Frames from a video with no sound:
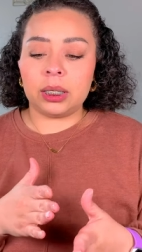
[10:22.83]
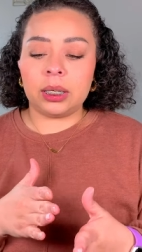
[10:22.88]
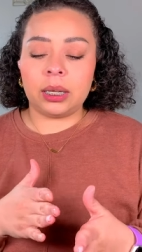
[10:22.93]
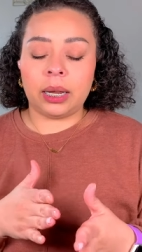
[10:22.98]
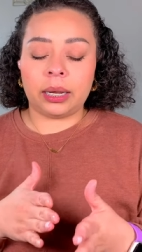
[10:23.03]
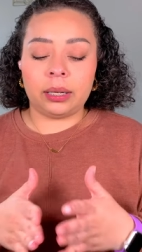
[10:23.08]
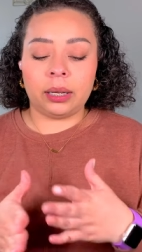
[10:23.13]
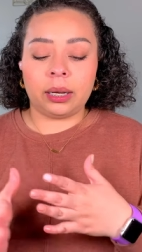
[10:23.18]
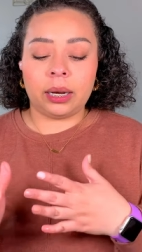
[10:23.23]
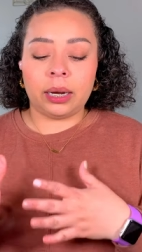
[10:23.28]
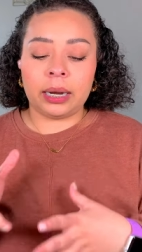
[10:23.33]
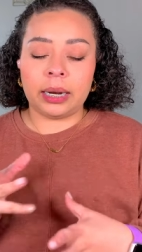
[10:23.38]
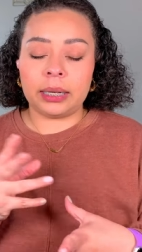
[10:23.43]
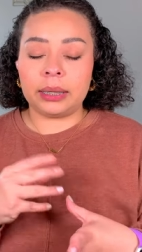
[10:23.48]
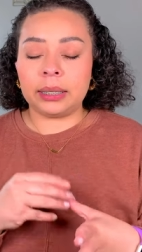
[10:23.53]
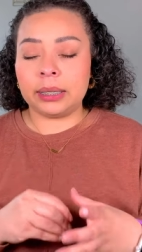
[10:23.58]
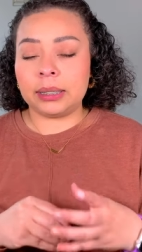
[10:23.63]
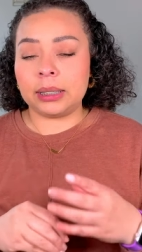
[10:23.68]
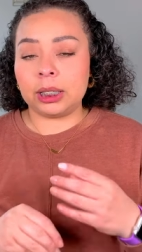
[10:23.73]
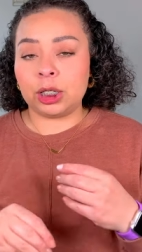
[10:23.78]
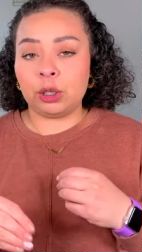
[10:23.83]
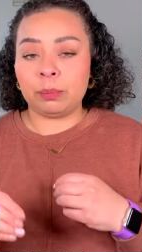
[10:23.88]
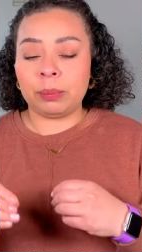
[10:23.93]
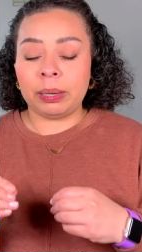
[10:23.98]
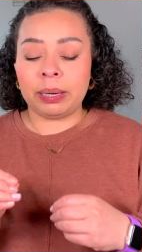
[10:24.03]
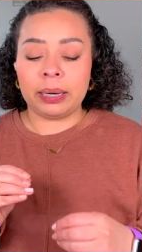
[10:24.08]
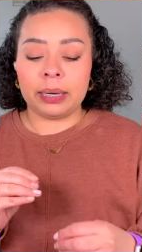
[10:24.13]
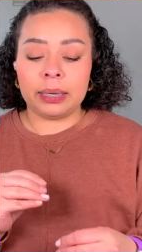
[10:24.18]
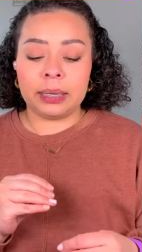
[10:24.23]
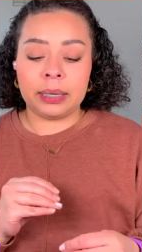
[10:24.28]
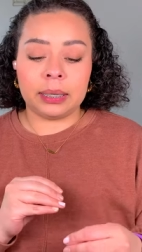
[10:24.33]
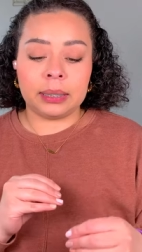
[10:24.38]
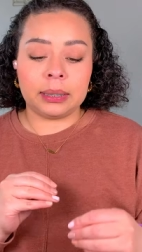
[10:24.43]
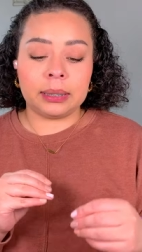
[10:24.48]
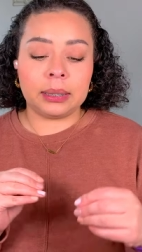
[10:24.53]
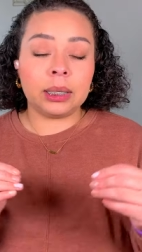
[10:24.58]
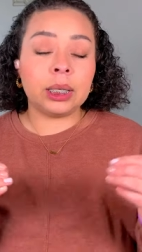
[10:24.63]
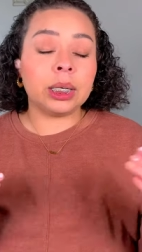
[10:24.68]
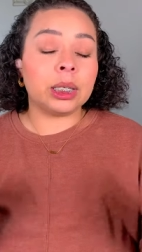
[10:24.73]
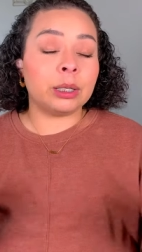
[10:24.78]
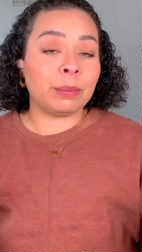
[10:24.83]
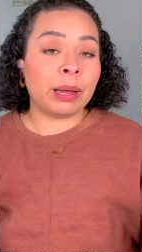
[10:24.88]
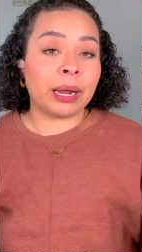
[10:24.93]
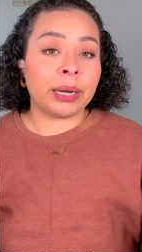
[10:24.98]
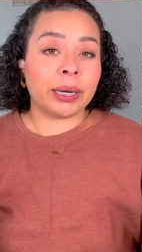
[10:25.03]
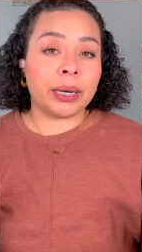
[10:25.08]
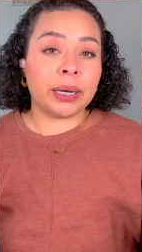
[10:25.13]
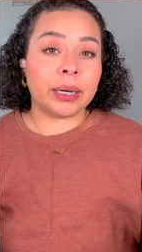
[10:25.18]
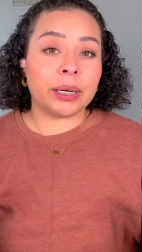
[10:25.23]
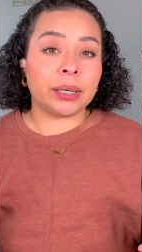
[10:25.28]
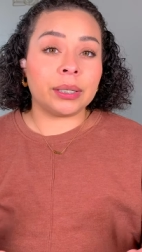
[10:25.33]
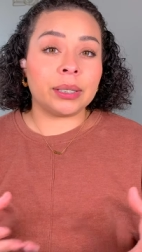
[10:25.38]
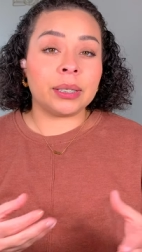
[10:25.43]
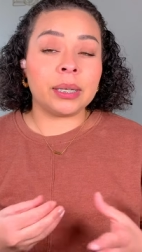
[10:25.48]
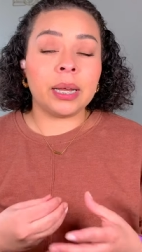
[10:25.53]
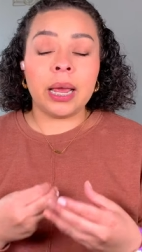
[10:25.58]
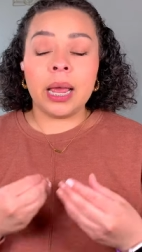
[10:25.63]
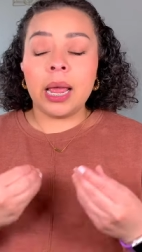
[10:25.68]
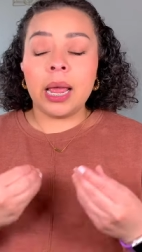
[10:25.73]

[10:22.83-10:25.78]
like looking at things that you may get done, such as manicures,